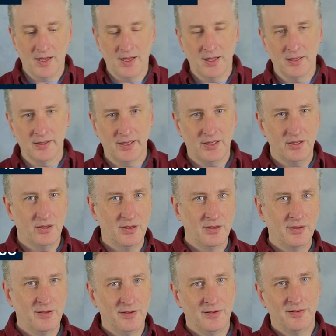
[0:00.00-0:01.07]
Like
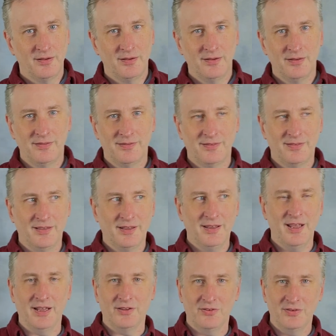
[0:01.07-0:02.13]
the
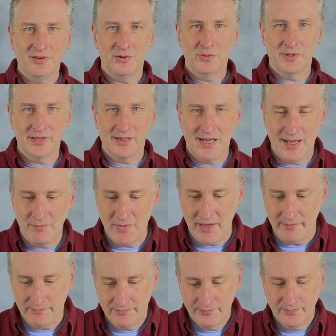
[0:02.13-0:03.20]
Kinks, you really got me.
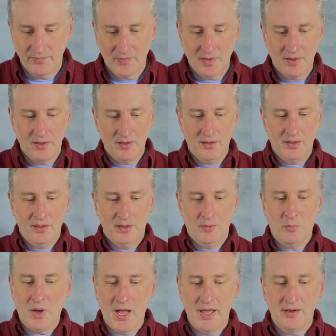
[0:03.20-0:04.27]

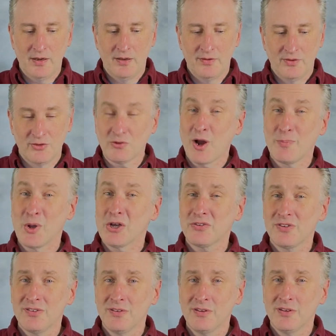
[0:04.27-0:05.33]
But
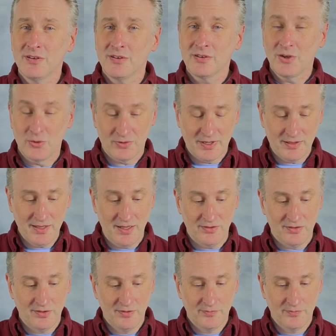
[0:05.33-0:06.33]
Starbucks goes like this.